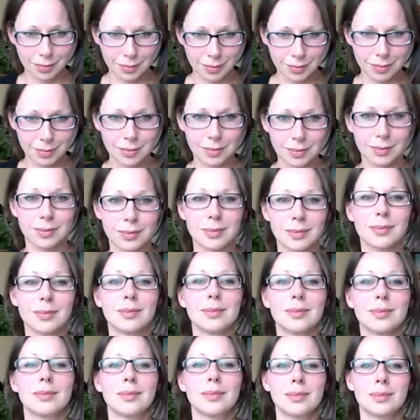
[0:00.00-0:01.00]
mm-hmm. long before
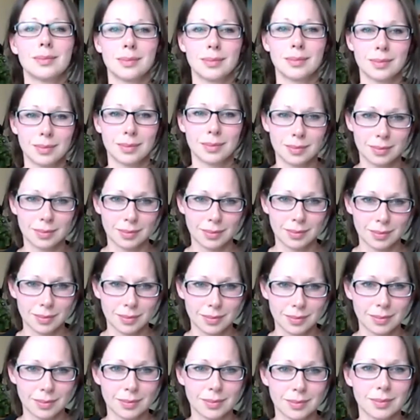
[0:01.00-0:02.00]
they realized that the
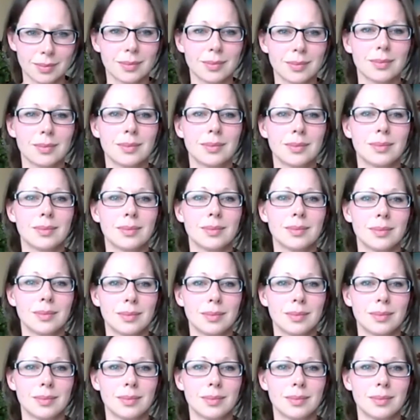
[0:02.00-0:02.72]
Germany surgery